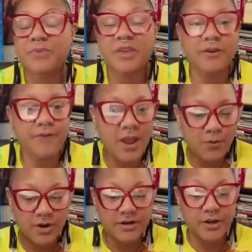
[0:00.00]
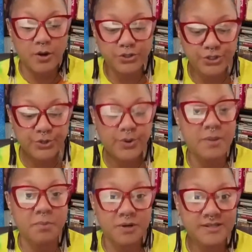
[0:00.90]
if I were to coach you
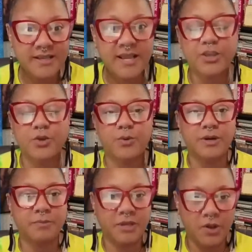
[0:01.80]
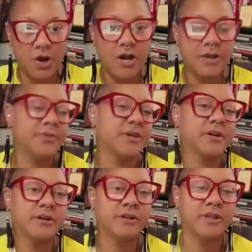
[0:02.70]
in person, like you were to be on
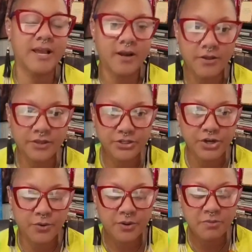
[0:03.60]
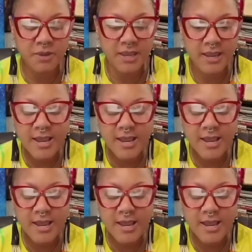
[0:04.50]
the show with me,